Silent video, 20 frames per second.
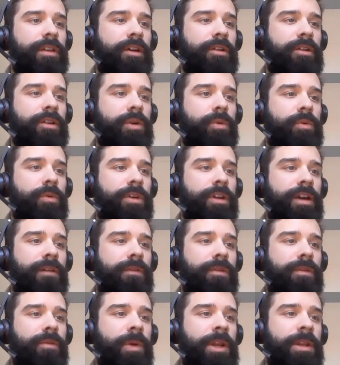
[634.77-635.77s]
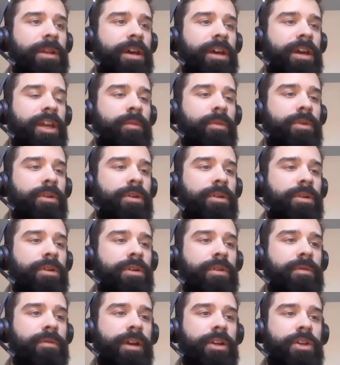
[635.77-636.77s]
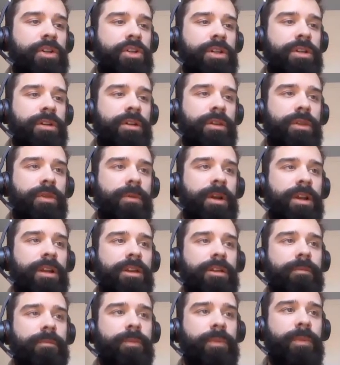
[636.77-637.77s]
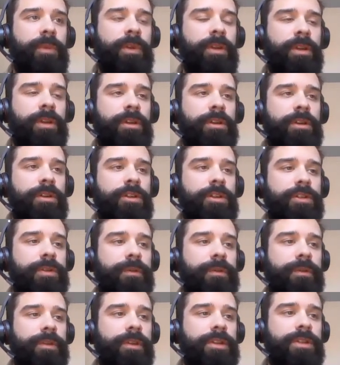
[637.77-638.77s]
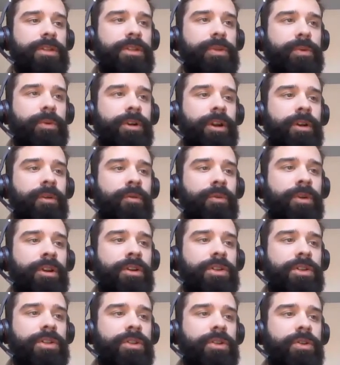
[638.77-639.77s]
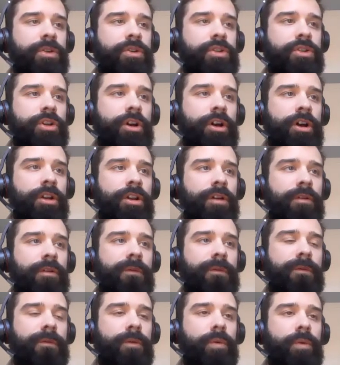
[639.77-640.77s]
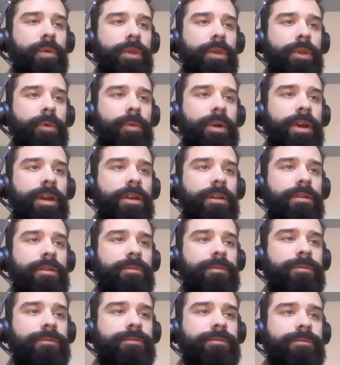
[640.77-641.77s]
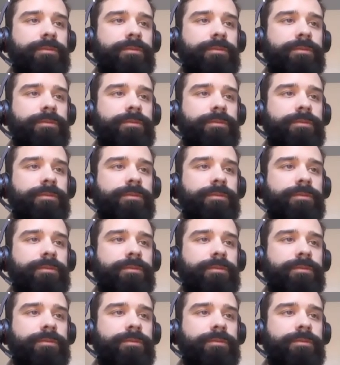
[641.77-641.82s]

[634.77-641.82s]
Down here, we have thread diameter, direction, and threading. So for this, we're going to run a search on a full thread.